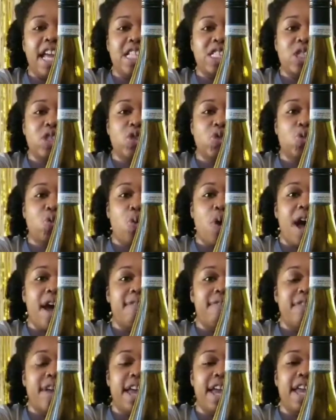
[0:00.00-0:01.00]
and
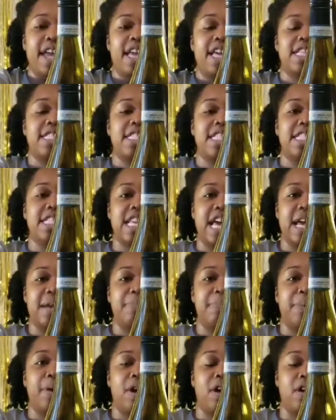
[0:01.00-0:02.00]
Soave is the
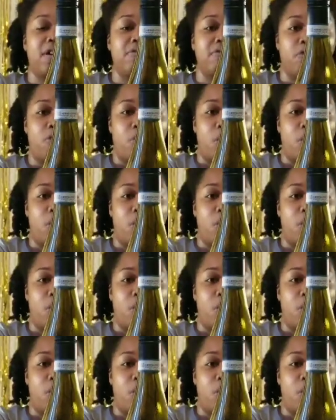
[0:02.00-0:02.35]
type of